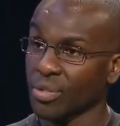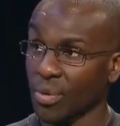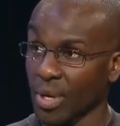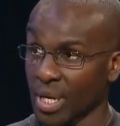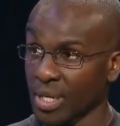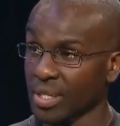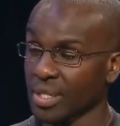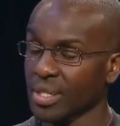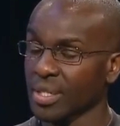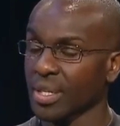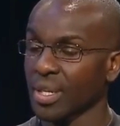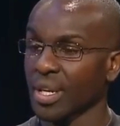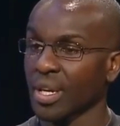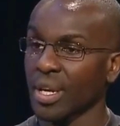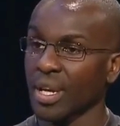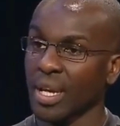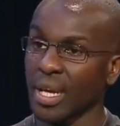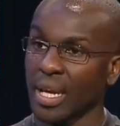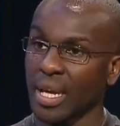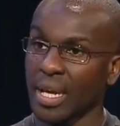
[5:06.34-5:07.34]
Twice
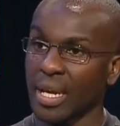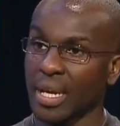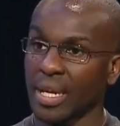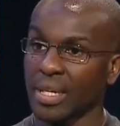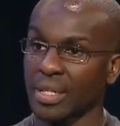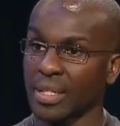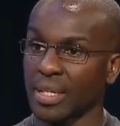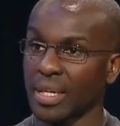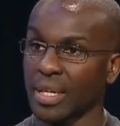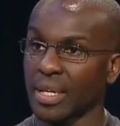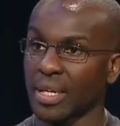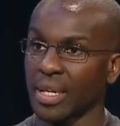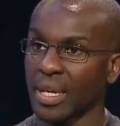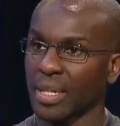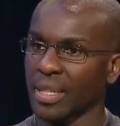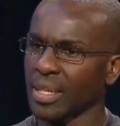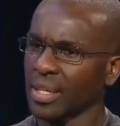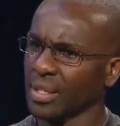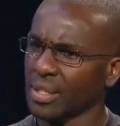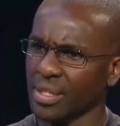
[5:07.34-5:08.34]
and then
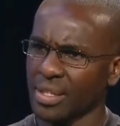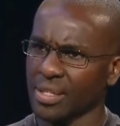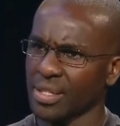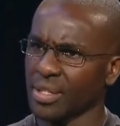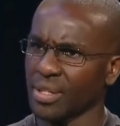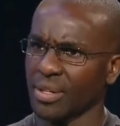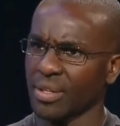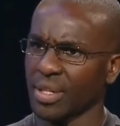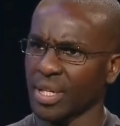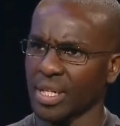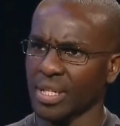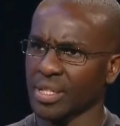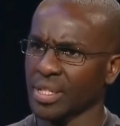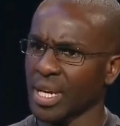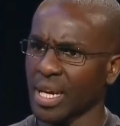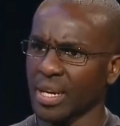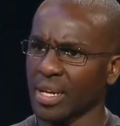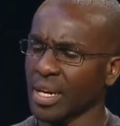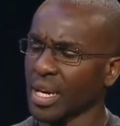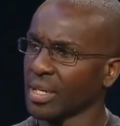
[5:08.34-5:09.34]
I think this year they
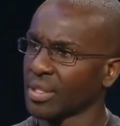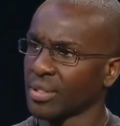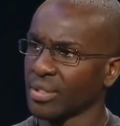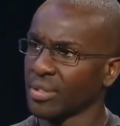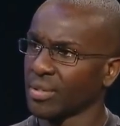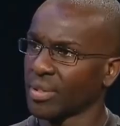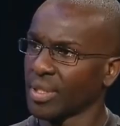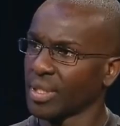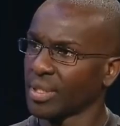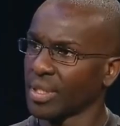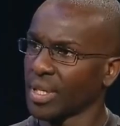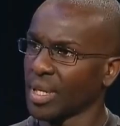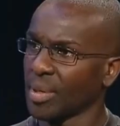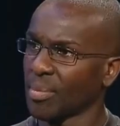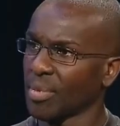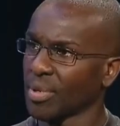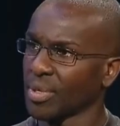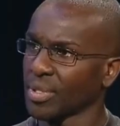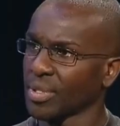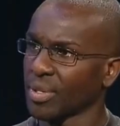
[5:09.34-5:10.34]
decided not to do it
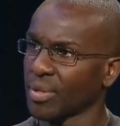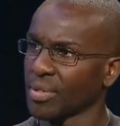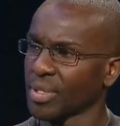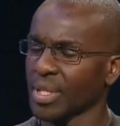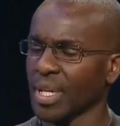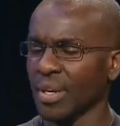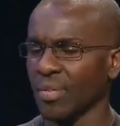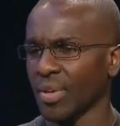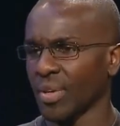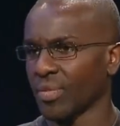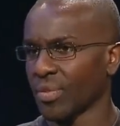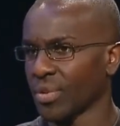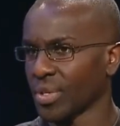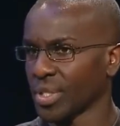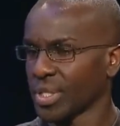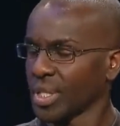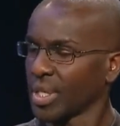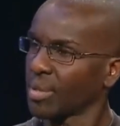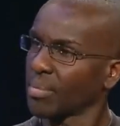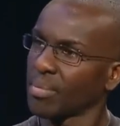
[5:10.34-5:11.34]
anymore. Okay. So it's kind of
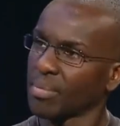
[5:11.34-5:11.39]
unfortunate.